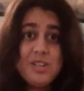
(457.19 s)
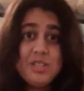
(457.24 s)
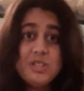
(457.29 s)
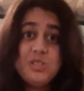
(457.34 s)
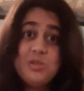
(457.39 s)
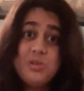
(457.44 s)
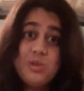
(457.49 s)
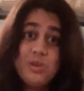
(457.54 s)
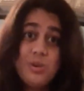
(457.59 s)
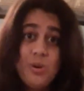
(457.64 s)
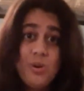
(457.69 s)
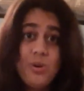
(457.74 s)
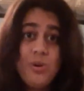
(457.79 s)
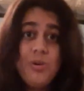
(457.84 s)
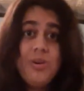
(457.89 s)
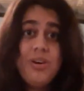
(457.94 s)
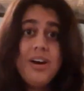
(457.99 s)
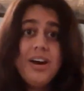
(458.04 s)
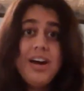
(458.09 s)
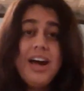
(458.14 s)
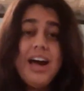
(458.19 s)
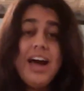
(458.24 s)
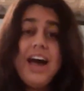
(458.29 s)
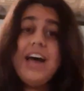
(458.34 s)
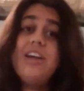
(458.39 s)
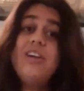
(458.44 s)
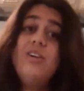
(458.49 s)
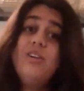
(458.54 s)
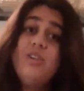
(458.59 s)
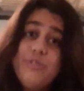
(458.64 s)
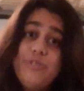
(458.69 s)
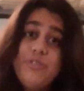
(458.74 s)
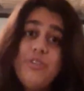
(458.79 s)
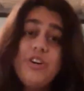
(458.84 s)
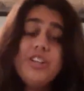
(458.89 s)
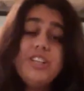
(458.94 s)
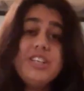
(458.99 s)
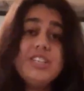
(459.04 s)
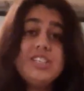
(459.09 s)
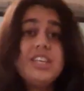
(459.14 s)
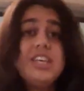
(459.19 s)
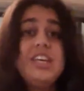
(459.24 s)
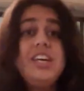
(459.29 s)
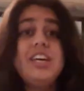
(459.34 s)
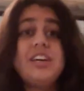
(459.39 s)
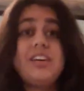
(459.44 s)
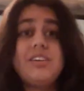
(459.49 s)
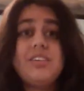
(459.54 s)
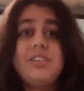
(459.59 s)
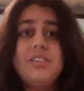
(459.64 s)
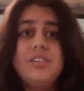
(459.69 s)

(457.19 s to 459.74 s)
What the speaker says: to go and look for this king.